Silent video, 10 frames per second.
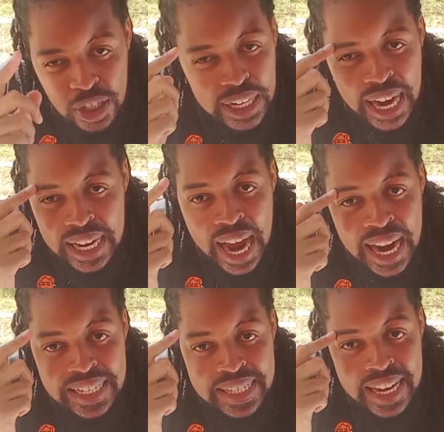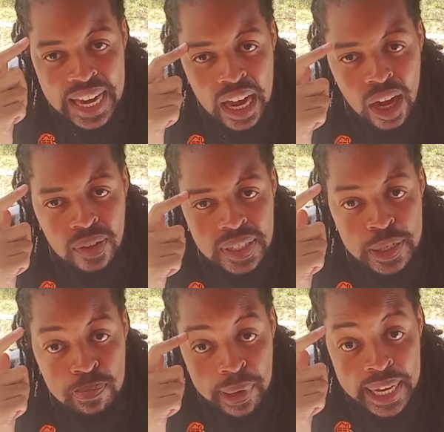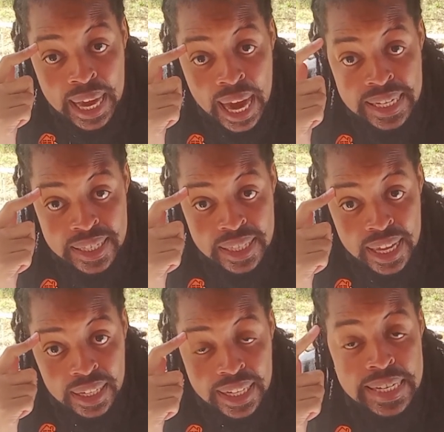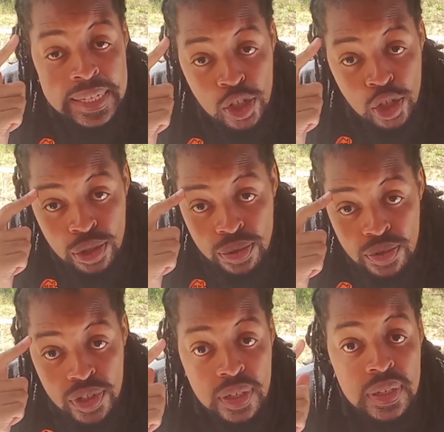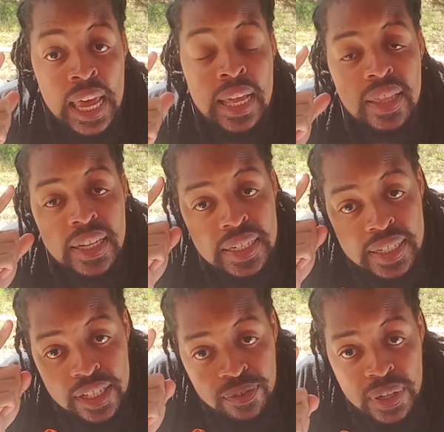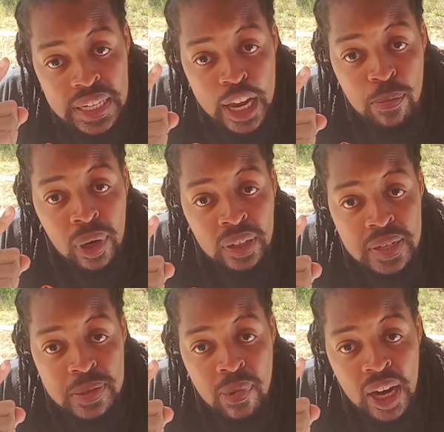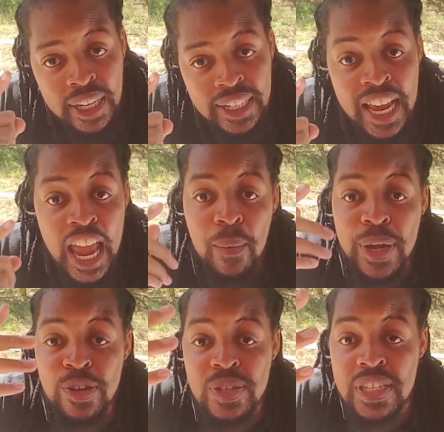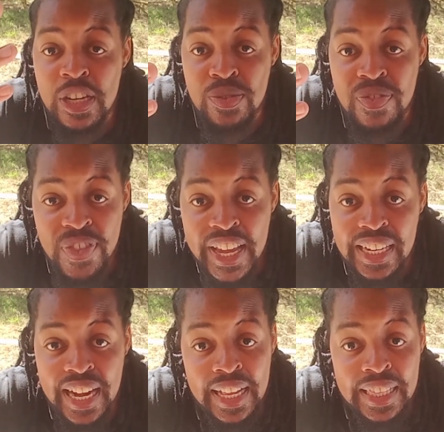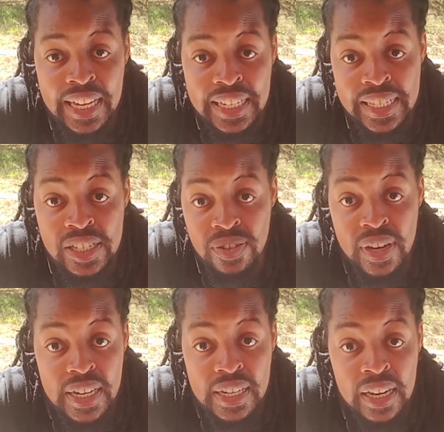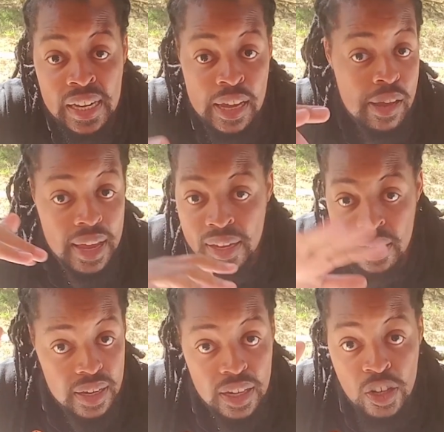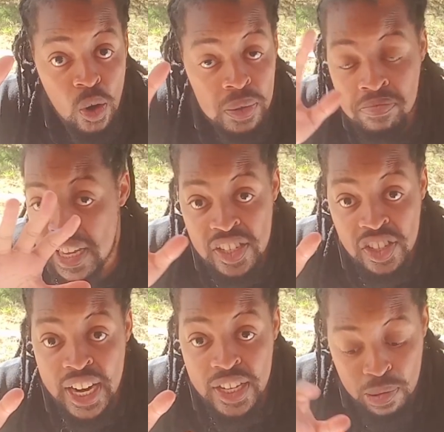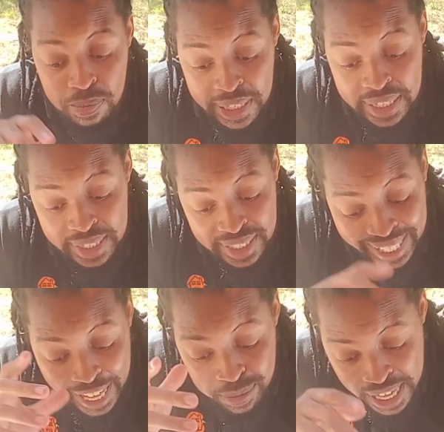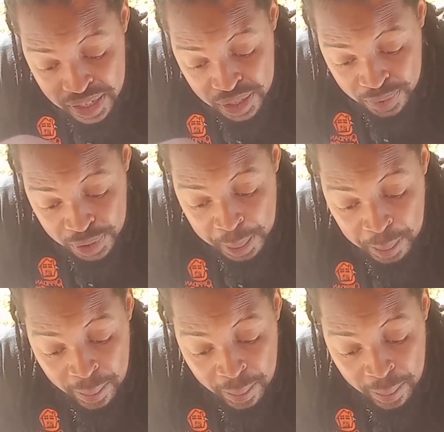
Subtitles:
You gotta understand how these big guys think. Institutions think differently about this market. And when you start to think like that as a trader, you know, things change completely. The game changes for you.